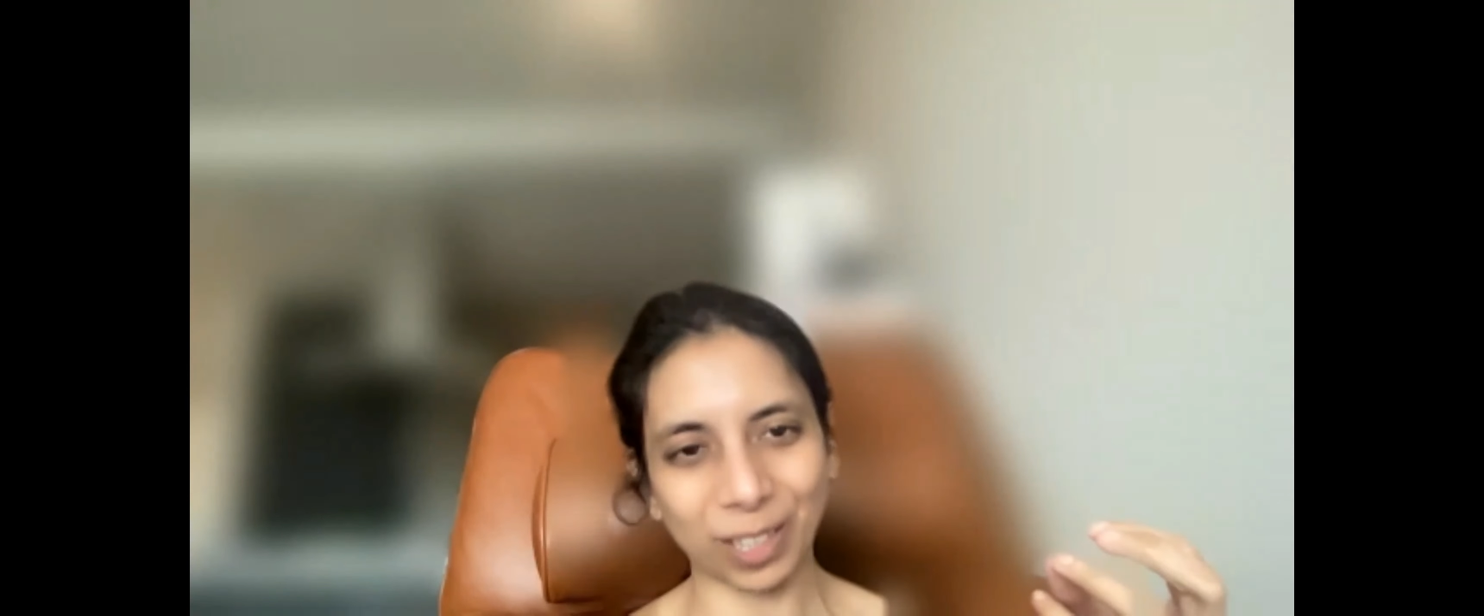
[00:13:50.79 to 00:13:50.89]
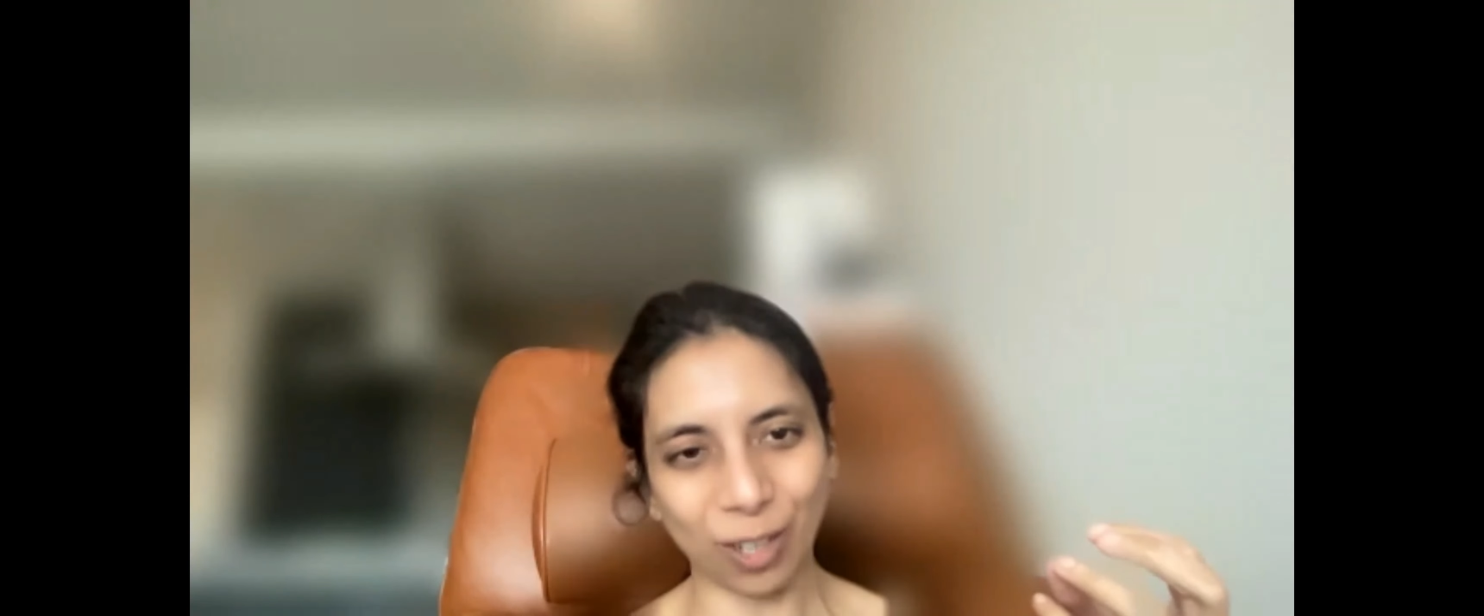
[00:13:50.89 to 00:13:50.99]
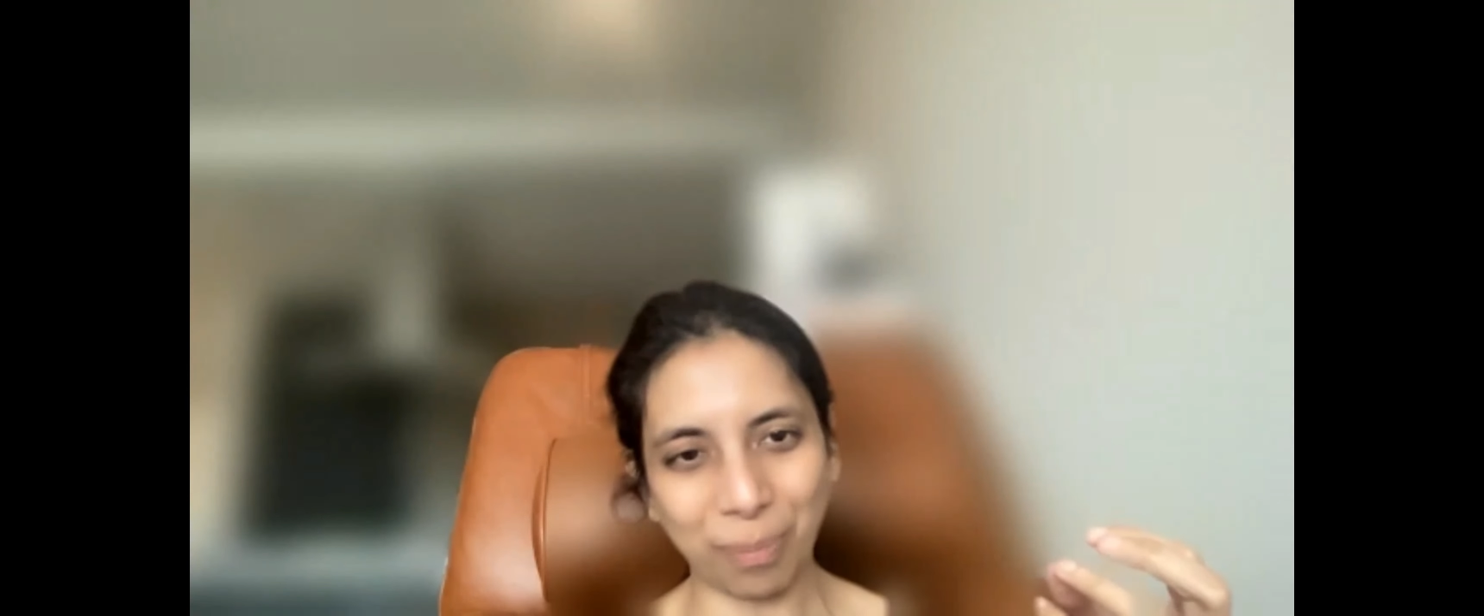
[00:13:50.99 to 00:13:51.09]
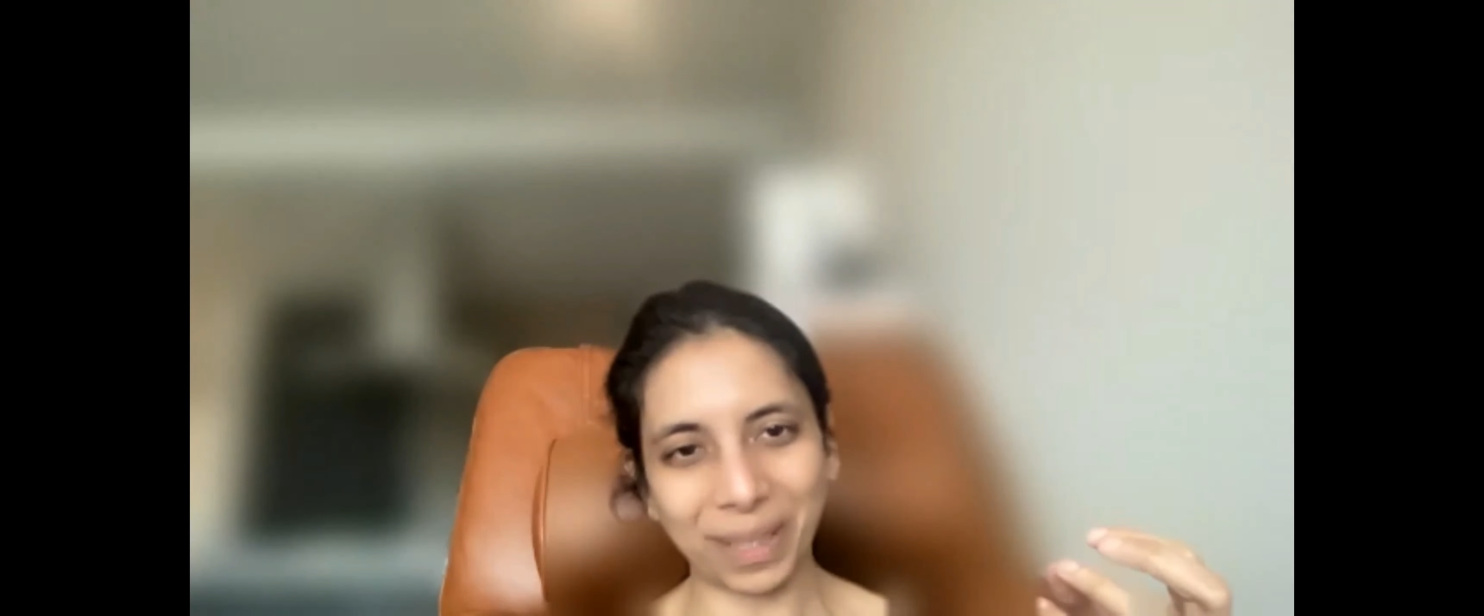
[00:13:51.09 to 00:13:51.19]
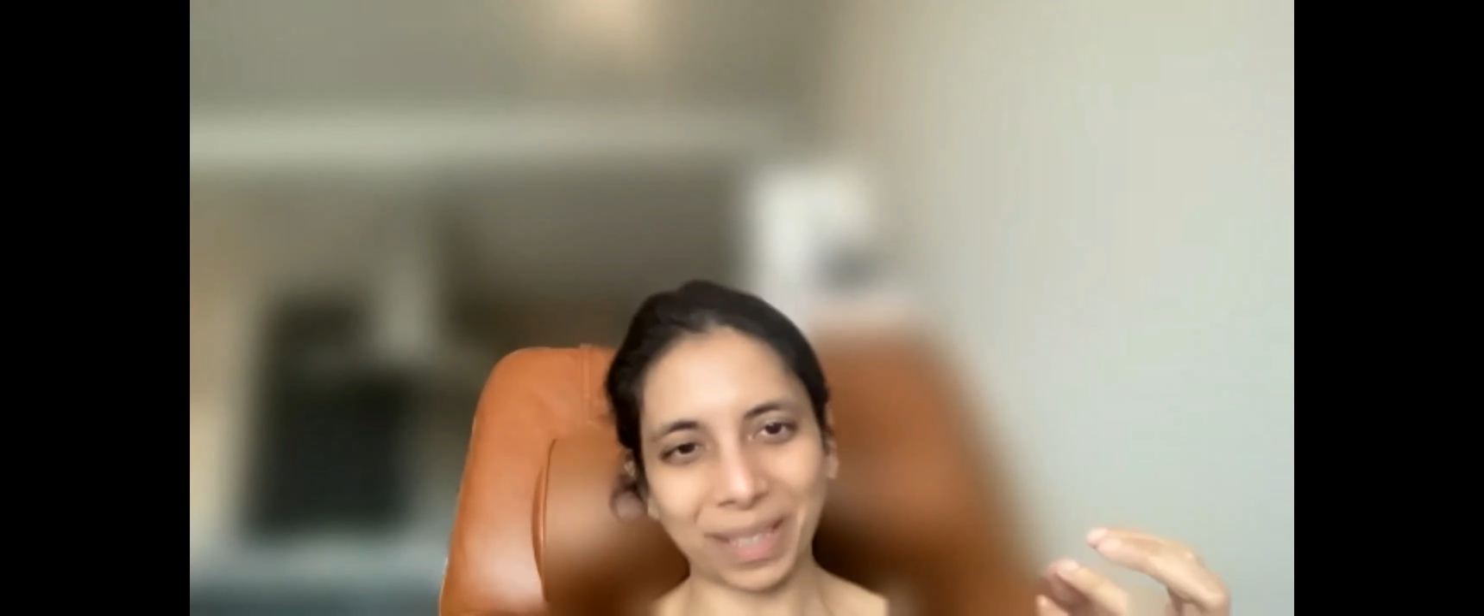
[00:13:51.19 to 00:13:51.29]

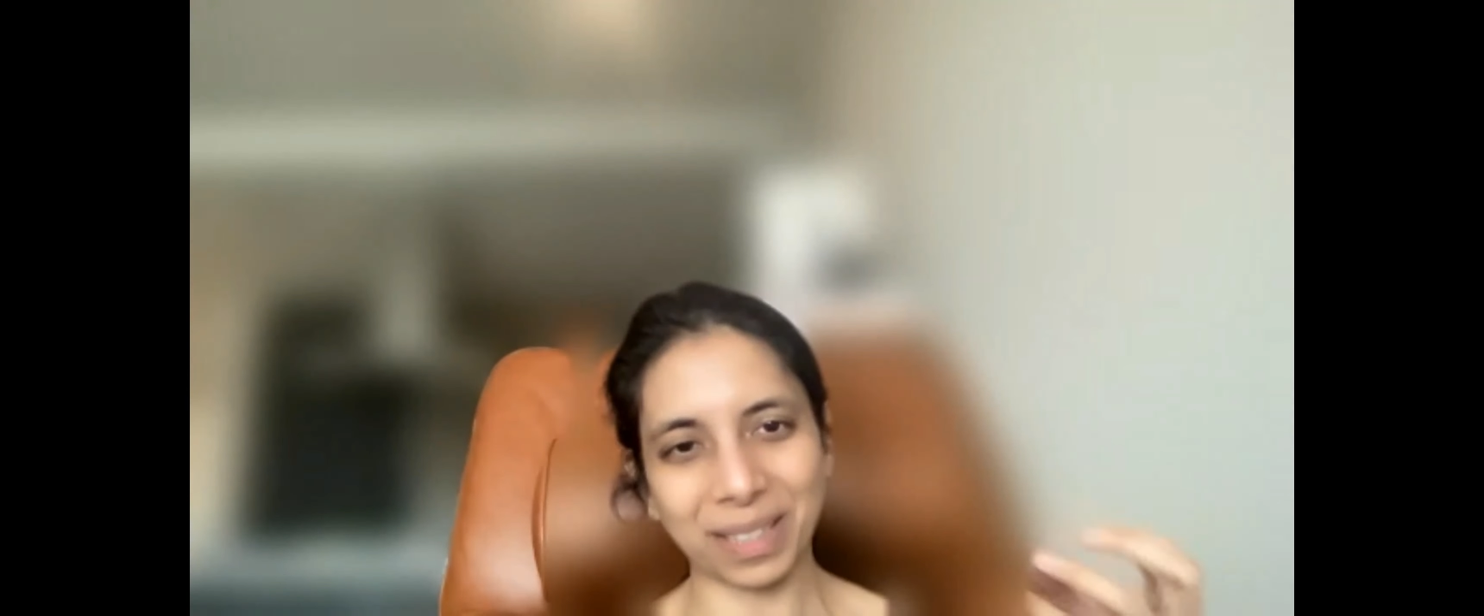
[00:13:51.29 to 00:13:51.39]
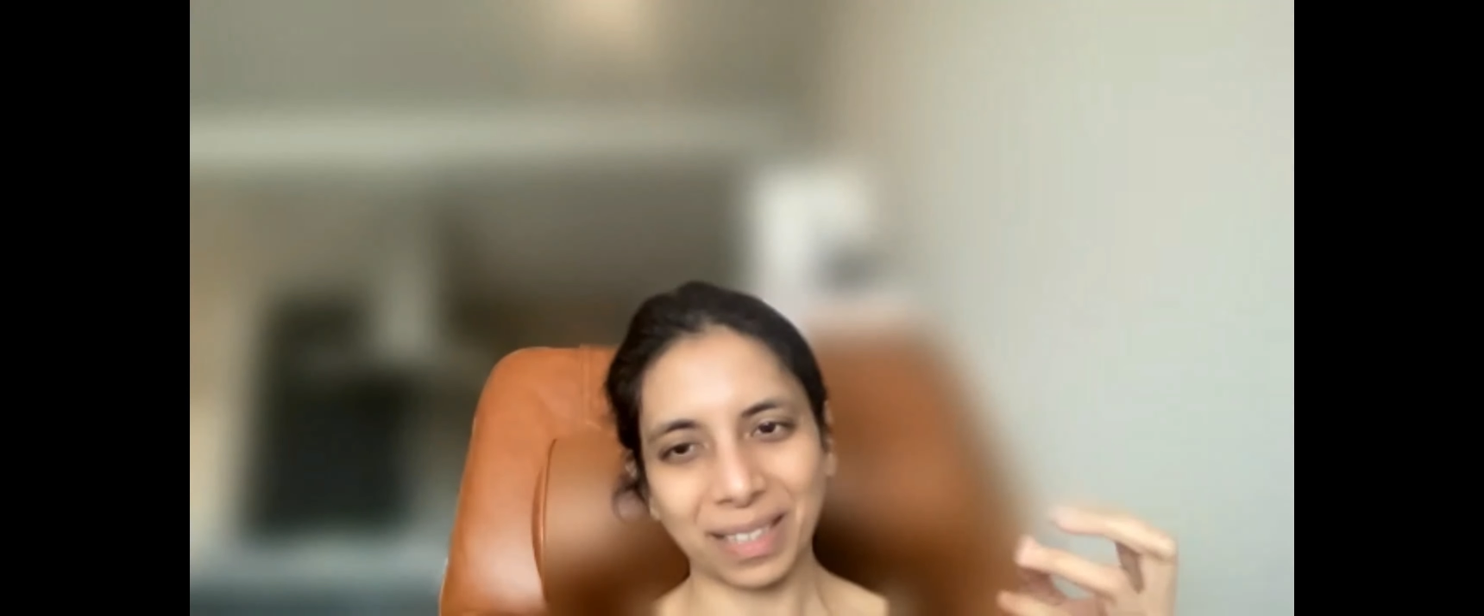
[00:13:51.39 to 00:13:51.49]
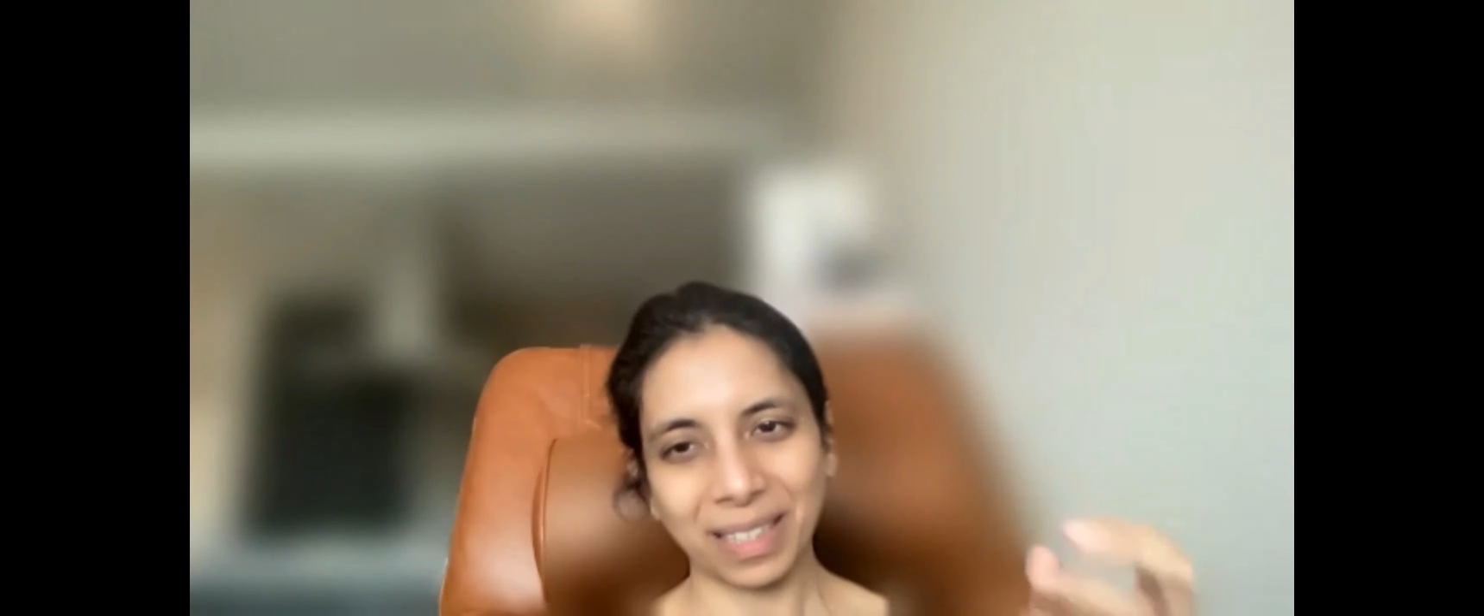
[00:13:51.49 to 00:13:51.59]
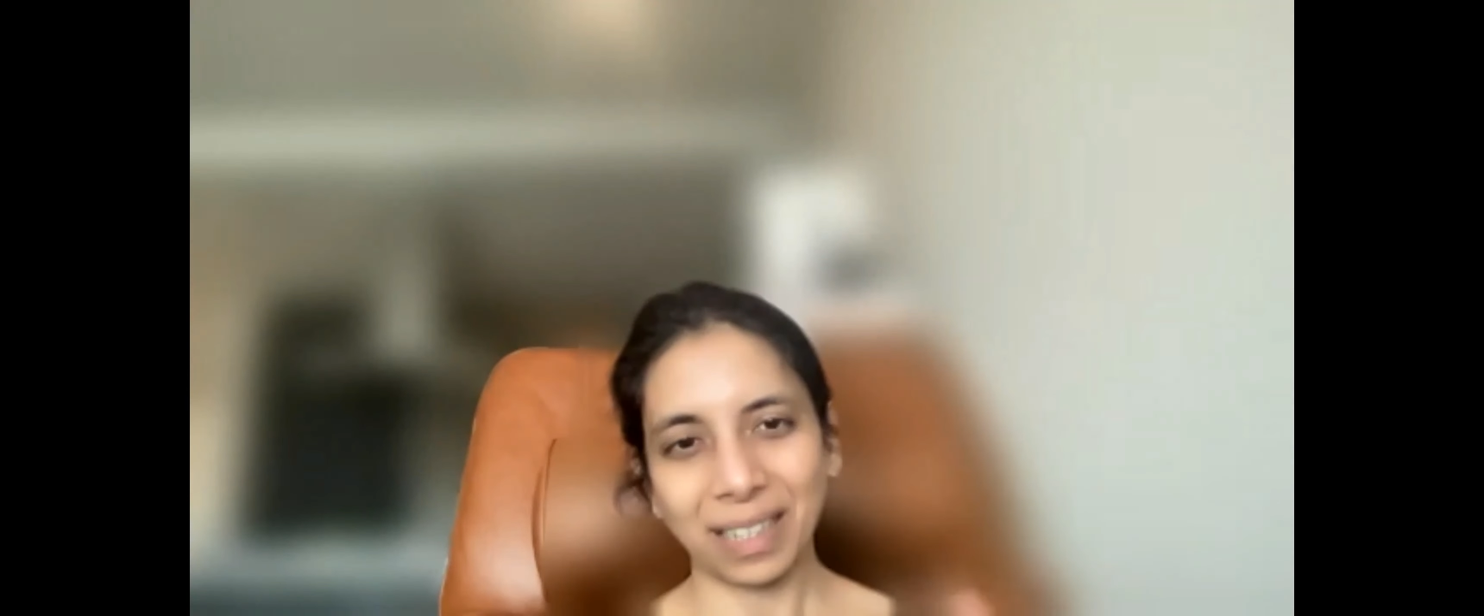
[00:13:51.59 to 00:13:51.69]
topics,